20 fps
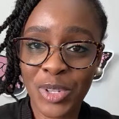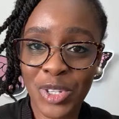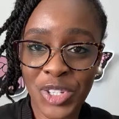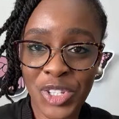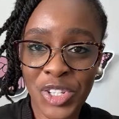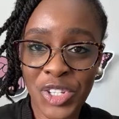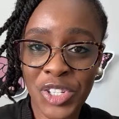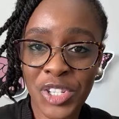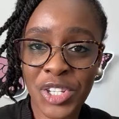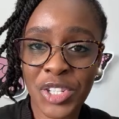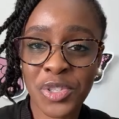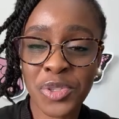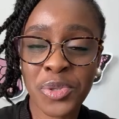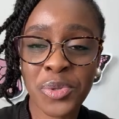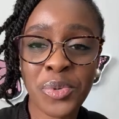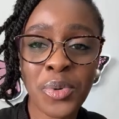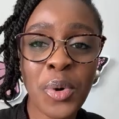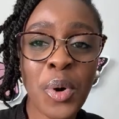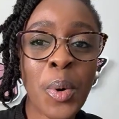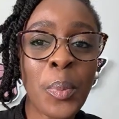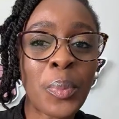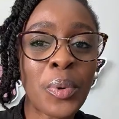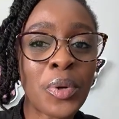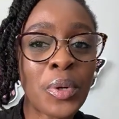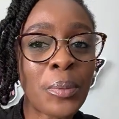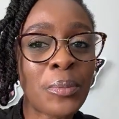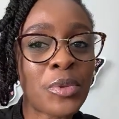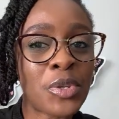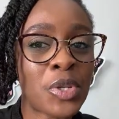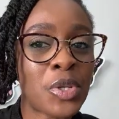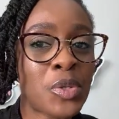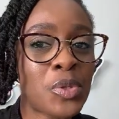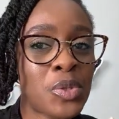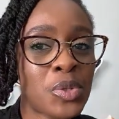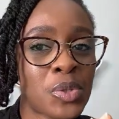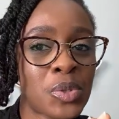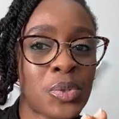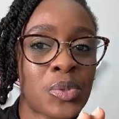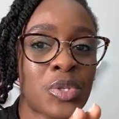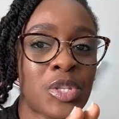conditioning to open up the
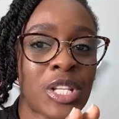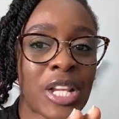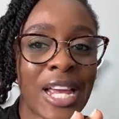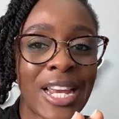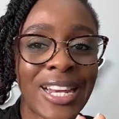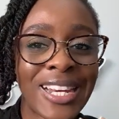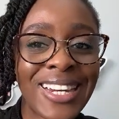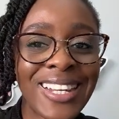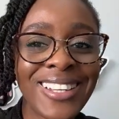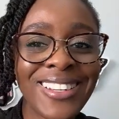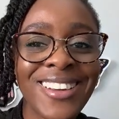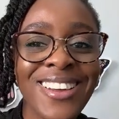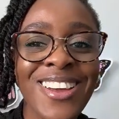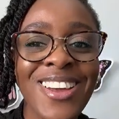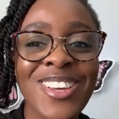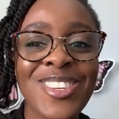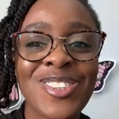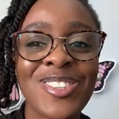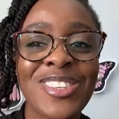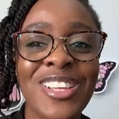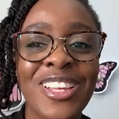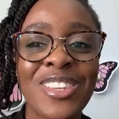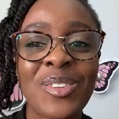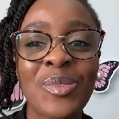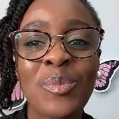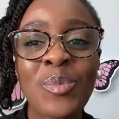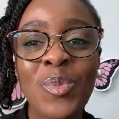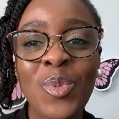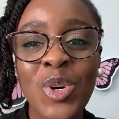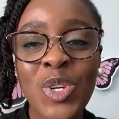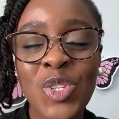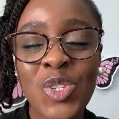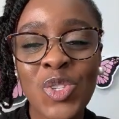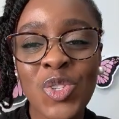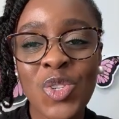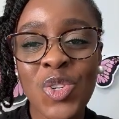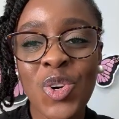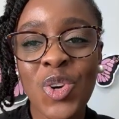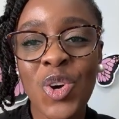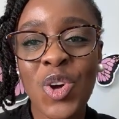cuticle slightly so that the
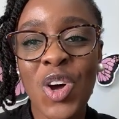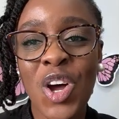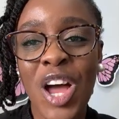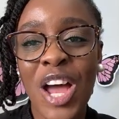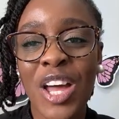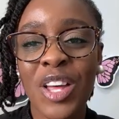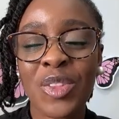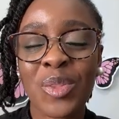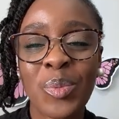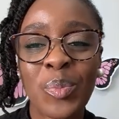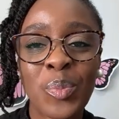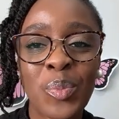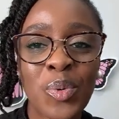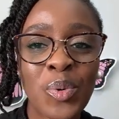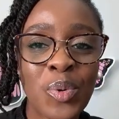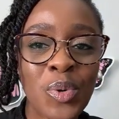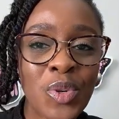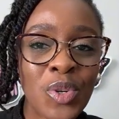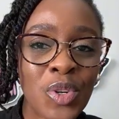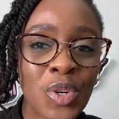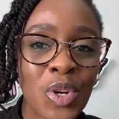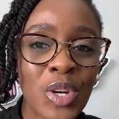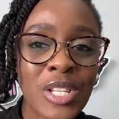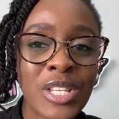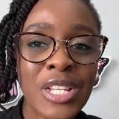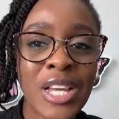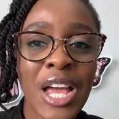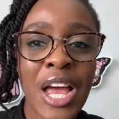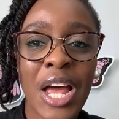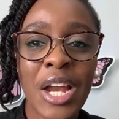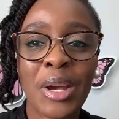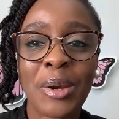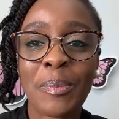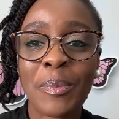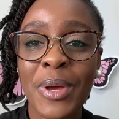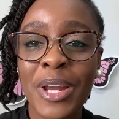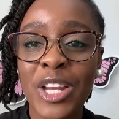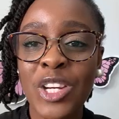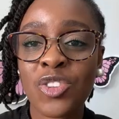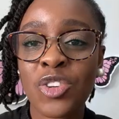moisture and the product can
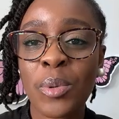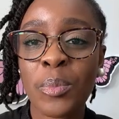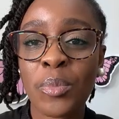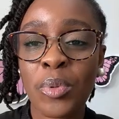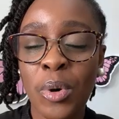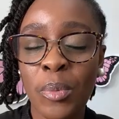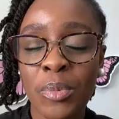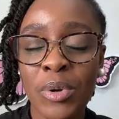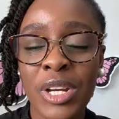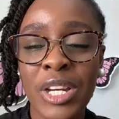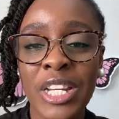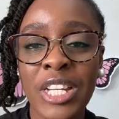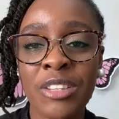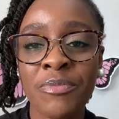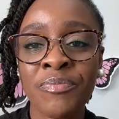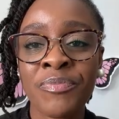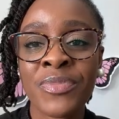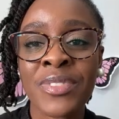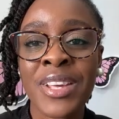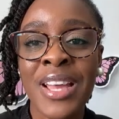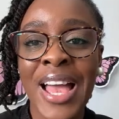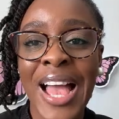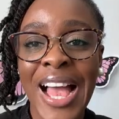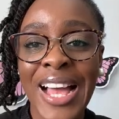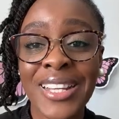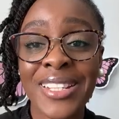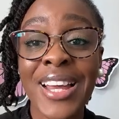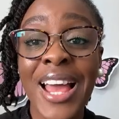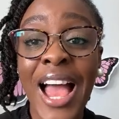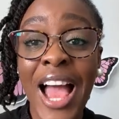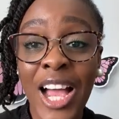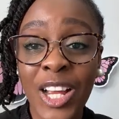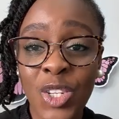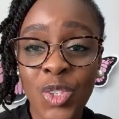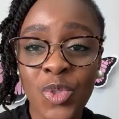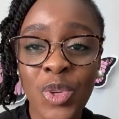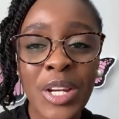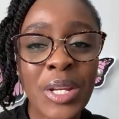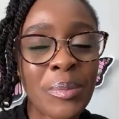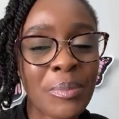penetrate properly and
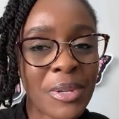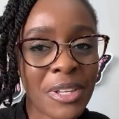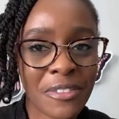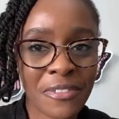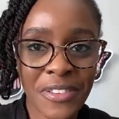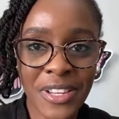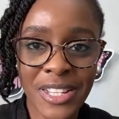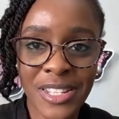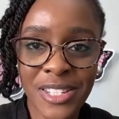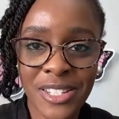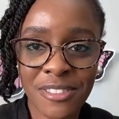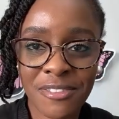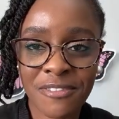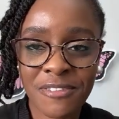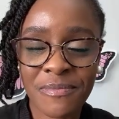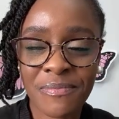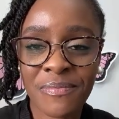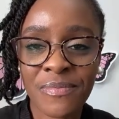actually be effective.